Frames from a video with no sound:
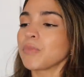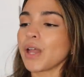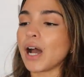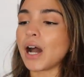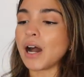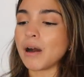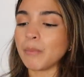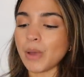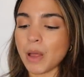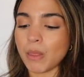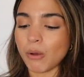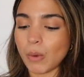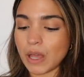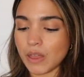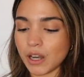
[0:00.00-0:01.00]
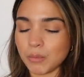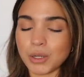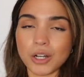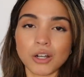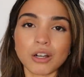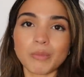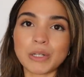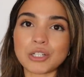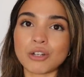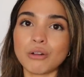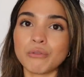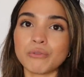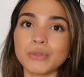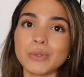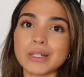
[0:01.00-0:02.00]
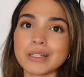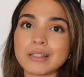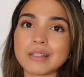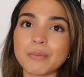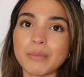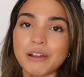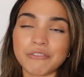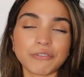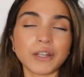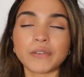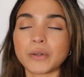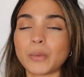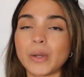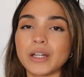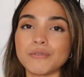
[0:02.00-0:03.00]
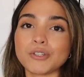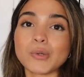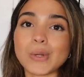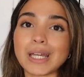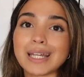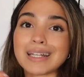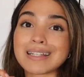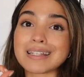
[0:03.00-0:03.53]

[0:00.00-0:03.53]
And the way that I'm gonna cook my tofu is my favorite way of doing it.